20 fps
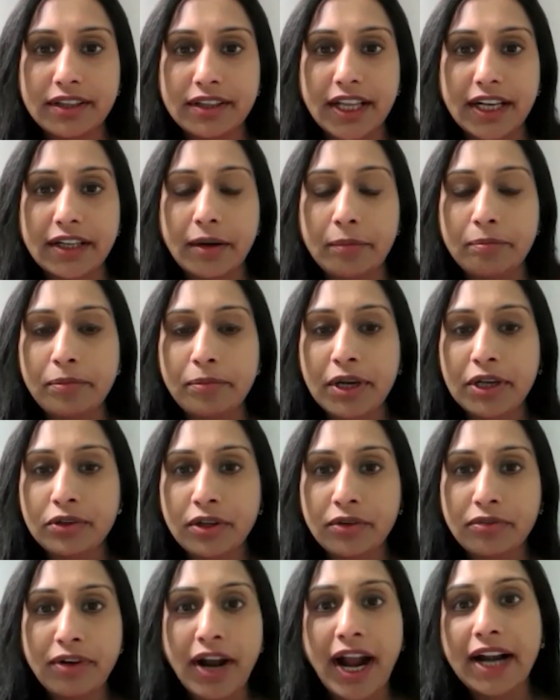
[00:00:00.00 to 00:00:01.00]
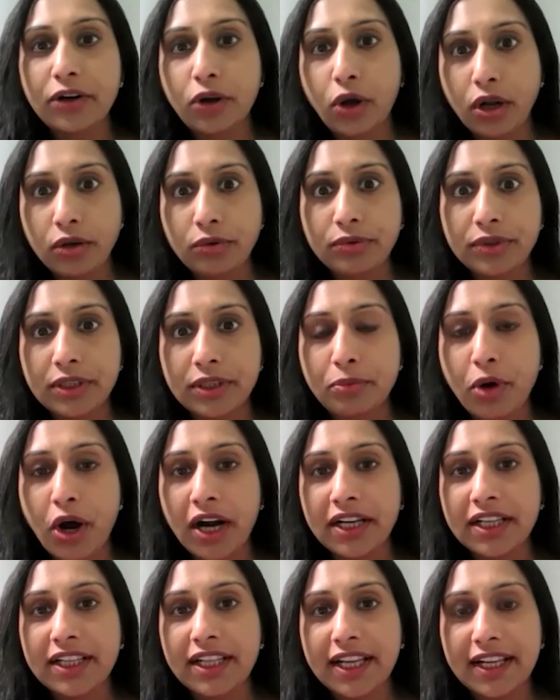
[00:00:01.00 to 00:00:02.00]
then compared to the fat all over the
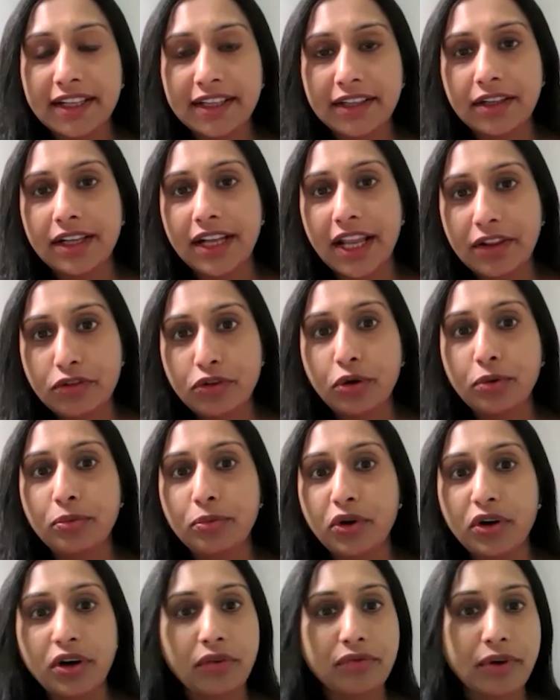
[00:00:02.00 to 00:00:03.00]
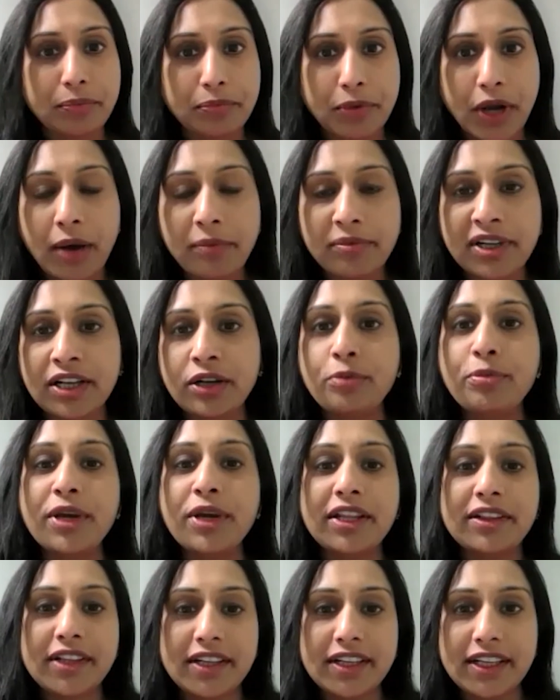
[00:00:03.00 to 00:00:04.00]
body, they store more of abdominal
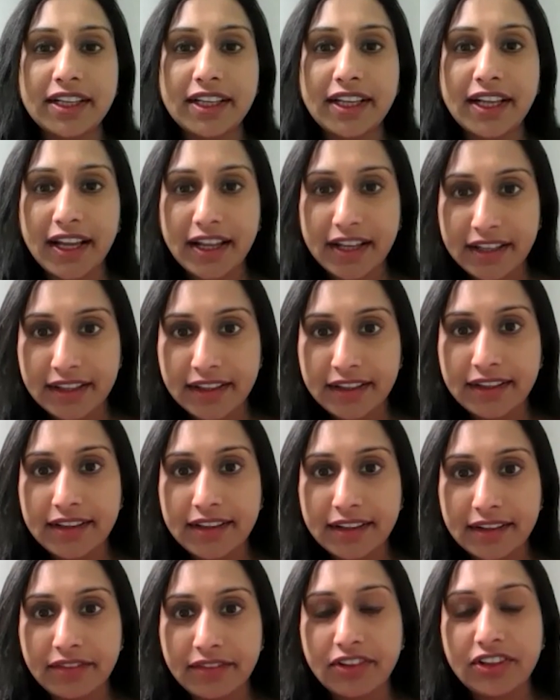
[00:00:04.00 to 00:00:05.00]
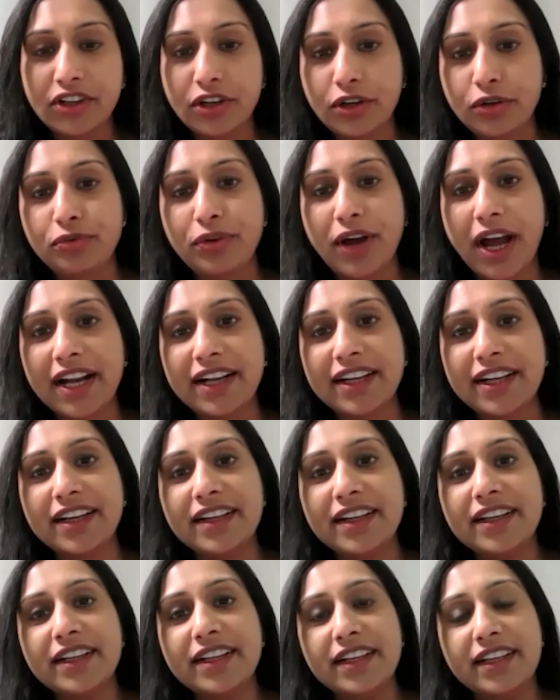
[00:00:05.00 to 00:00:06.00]
obesity and visceral fat.
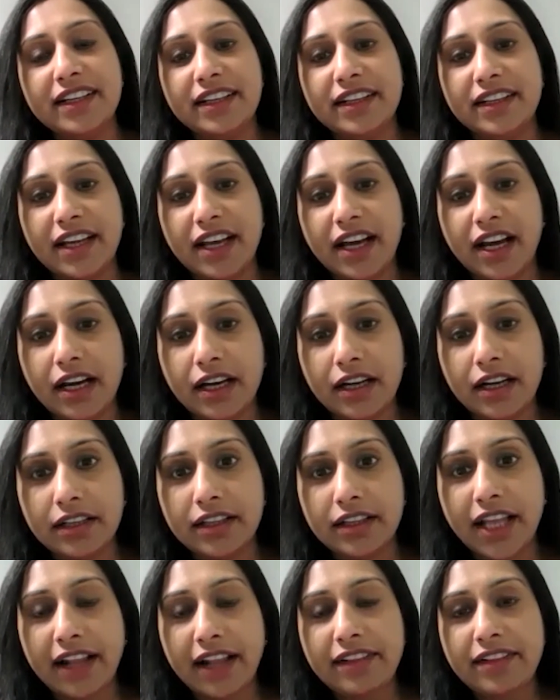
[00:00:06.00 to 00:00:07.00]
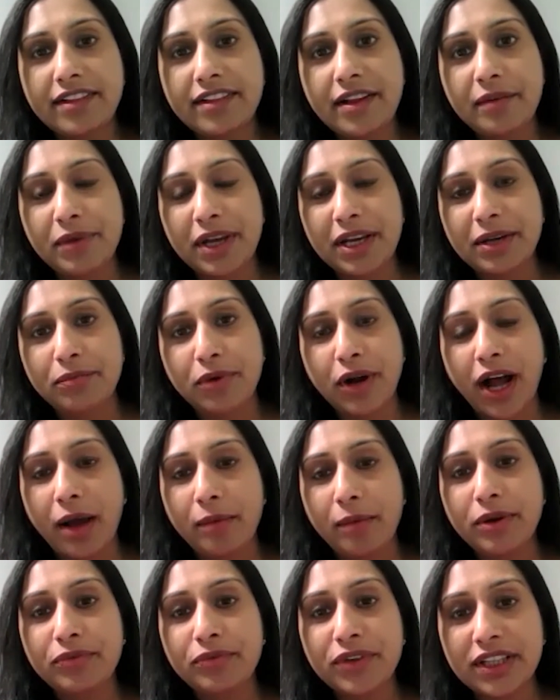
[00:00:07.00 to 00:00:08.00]
Yeah, that's the main
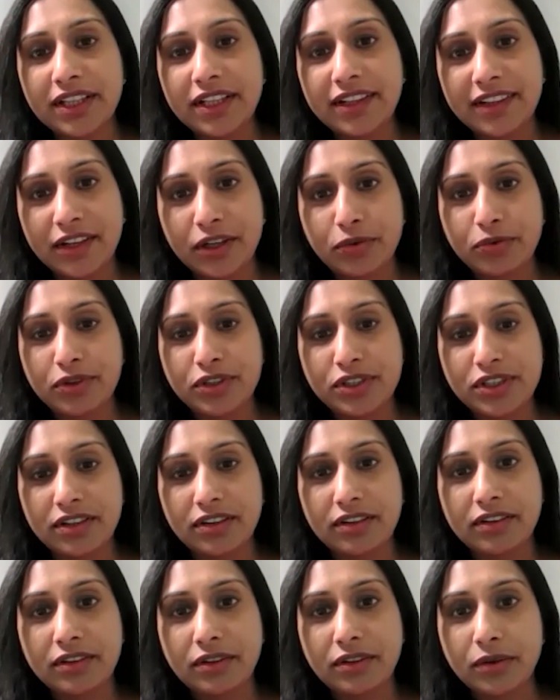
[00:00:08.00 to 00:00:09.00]
problem with these individuals.